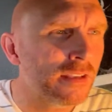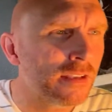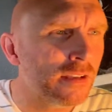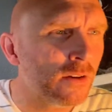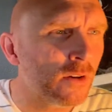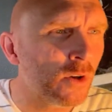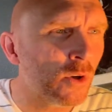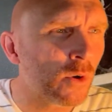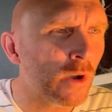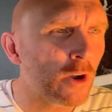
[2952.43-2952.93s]

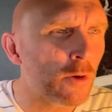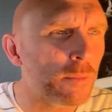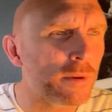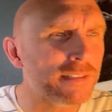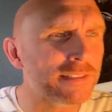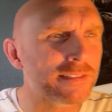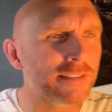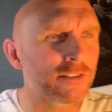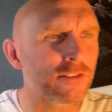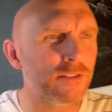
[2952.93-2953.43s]
Oh, I hope I
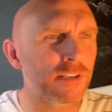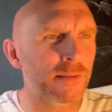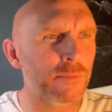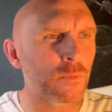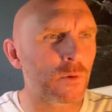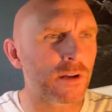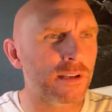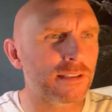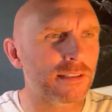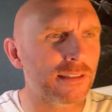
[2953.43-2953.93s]
say your name
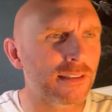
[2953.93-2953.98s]
right.